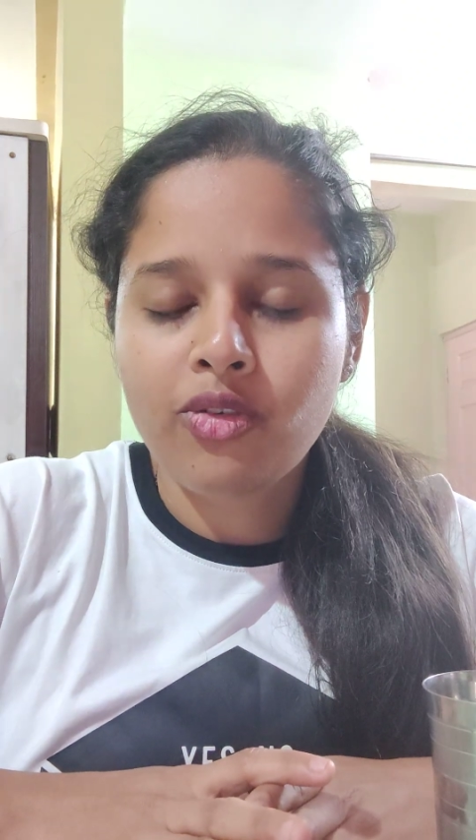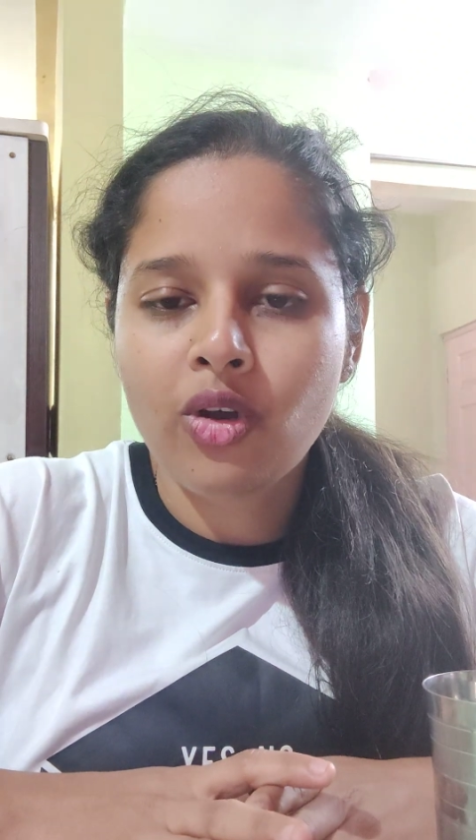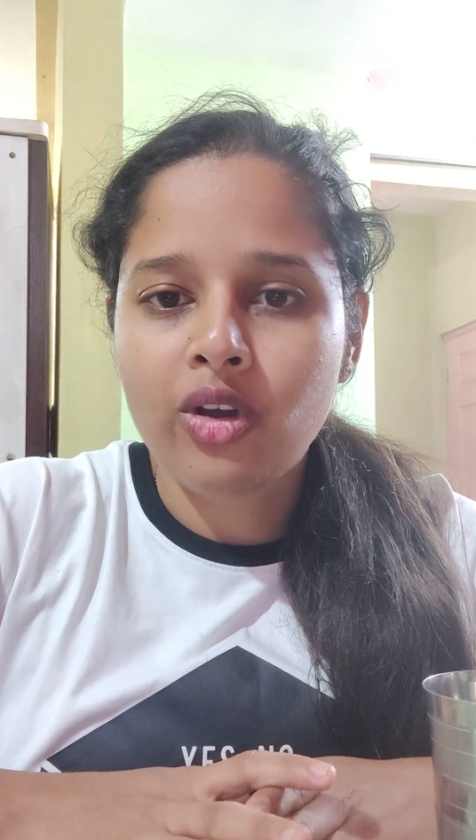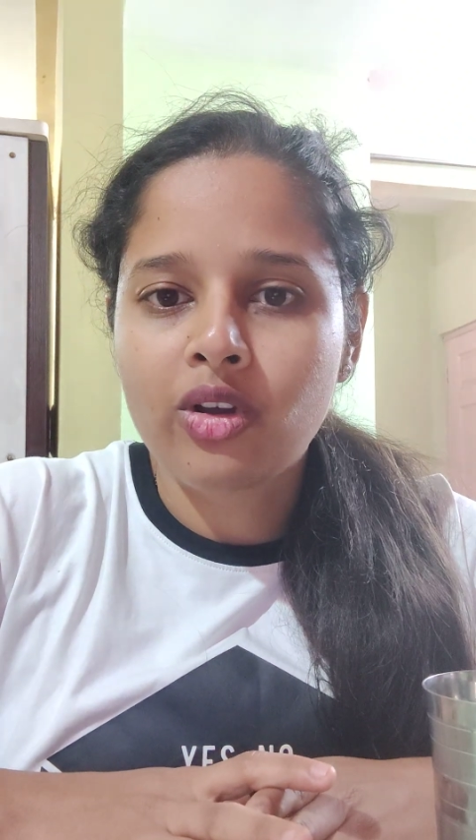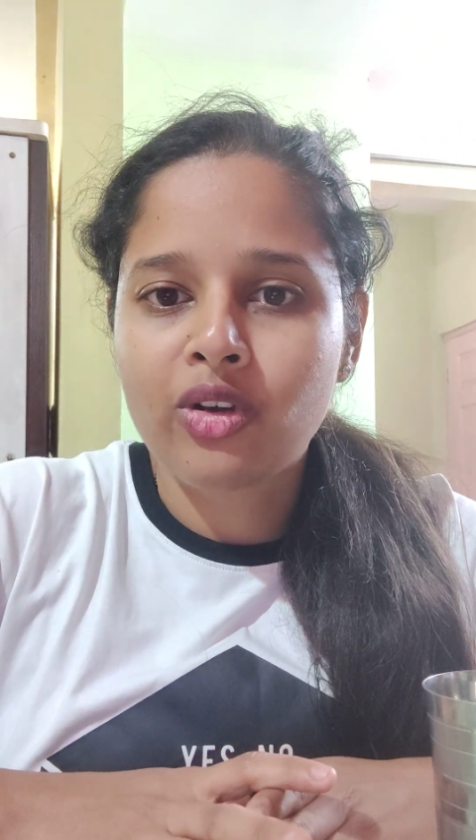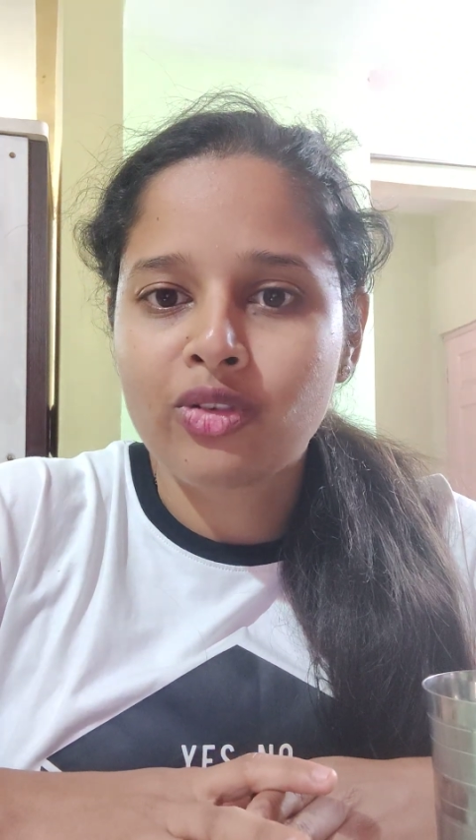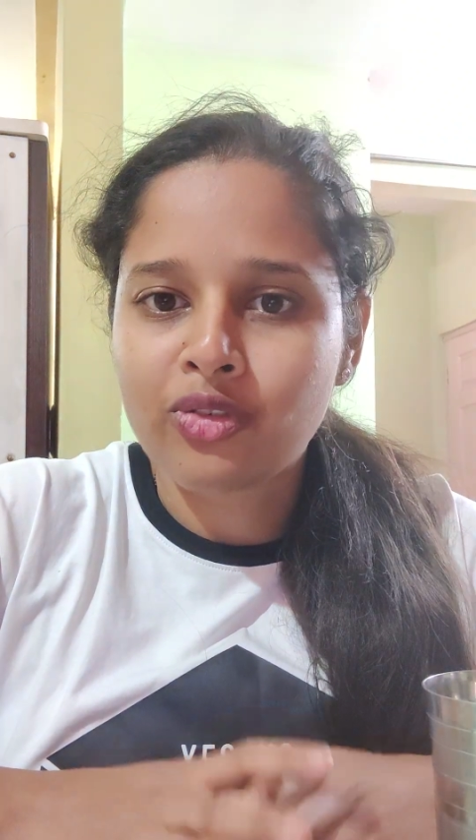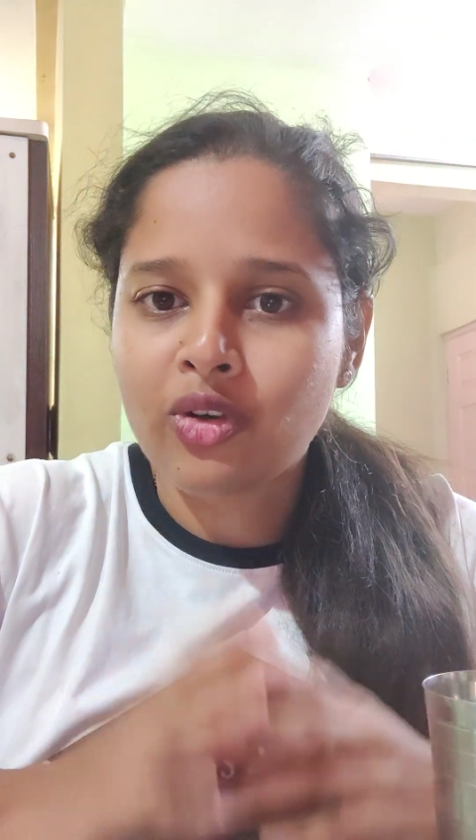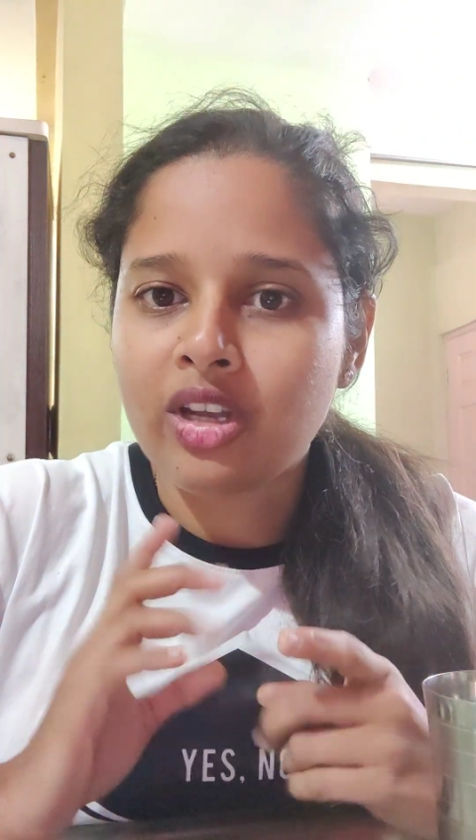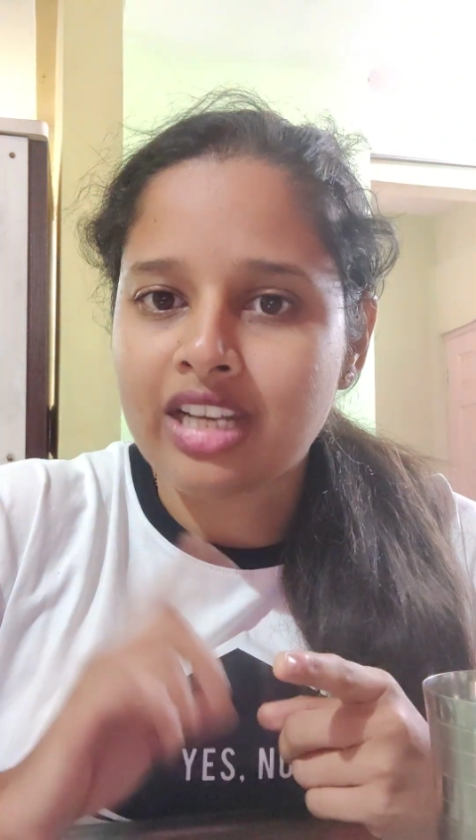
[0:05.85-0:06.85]
for
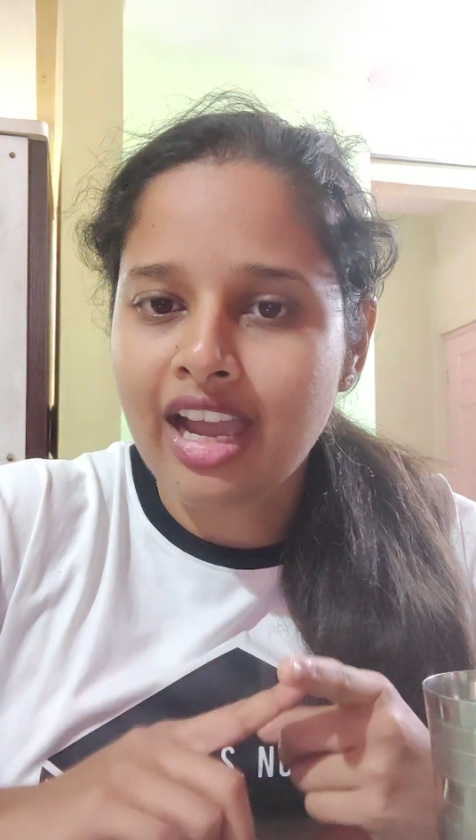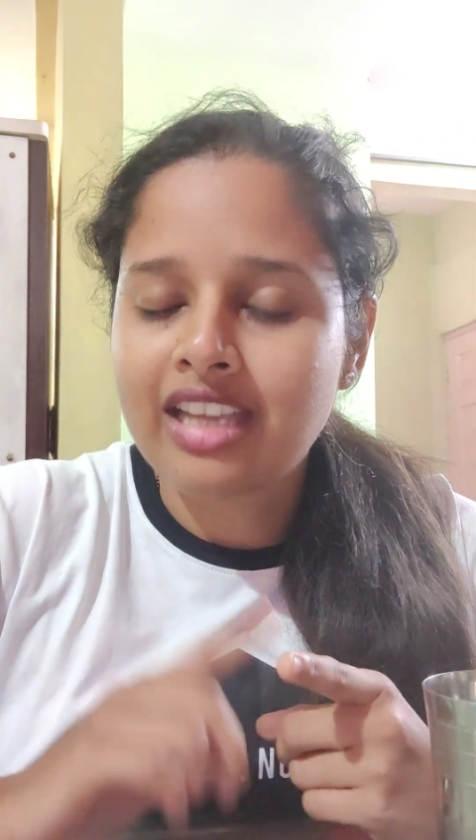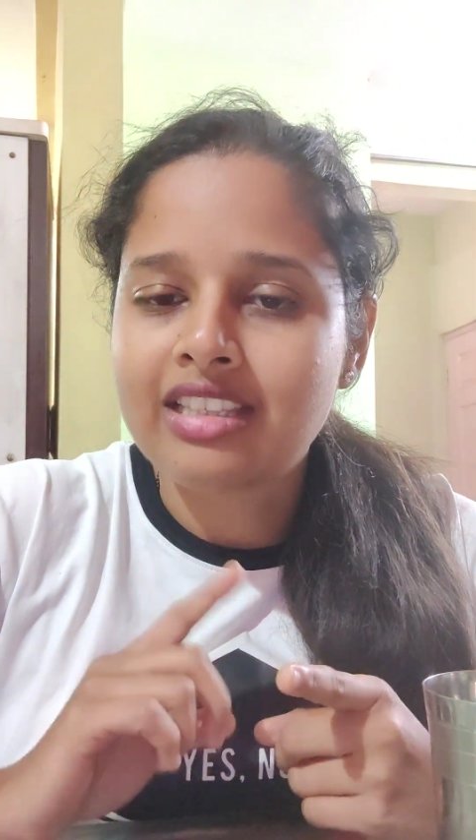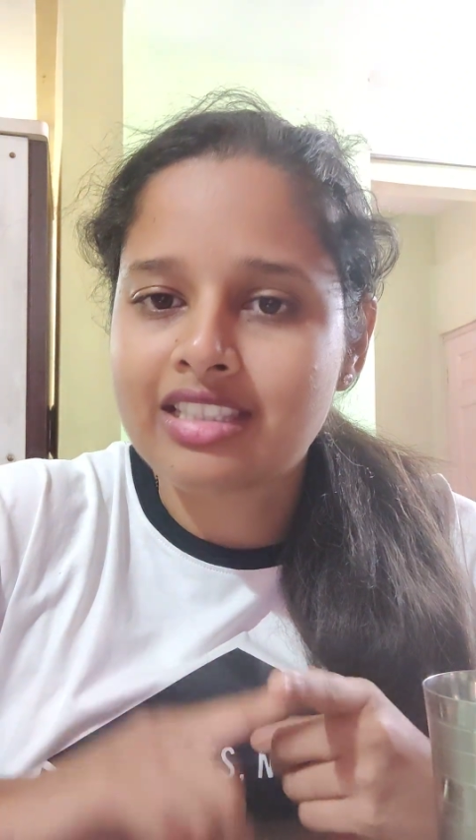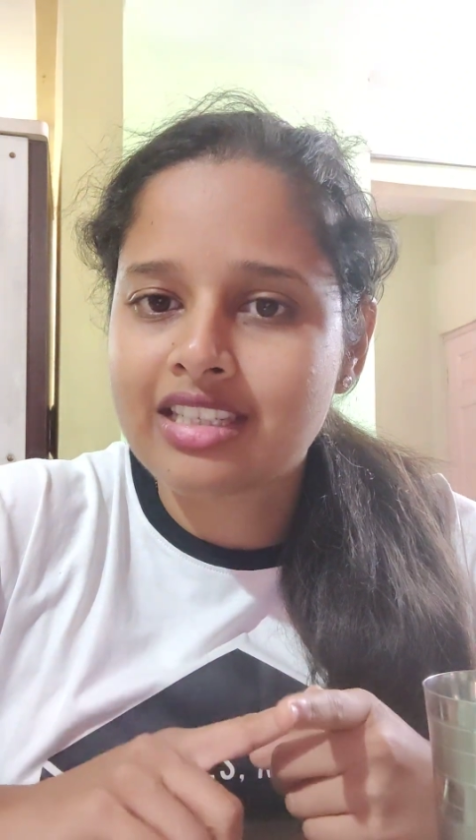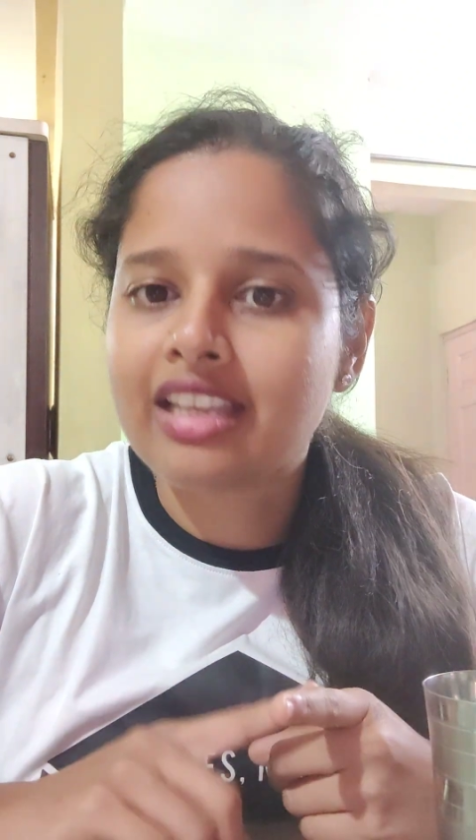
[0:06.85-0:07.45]
ninth,